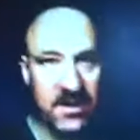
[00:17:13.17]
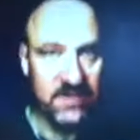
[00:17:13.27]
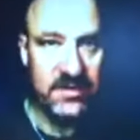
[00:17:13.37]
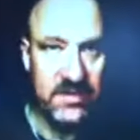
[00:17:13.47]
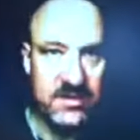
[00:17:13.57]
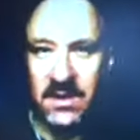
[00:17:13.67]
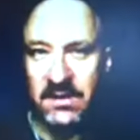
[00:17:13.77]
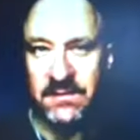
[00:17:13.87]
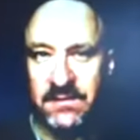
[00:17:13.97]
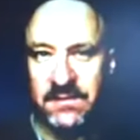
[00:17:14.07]
of itself
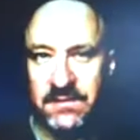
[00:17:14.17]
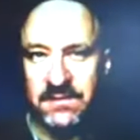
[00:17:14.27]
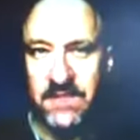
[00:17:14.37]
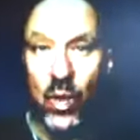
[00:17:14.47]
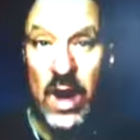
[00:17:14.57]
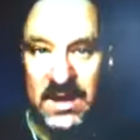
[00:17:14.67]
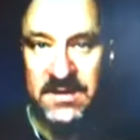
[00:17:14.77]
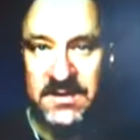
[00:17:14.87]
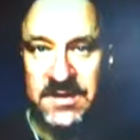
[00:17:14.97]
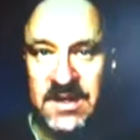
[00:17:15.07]
wins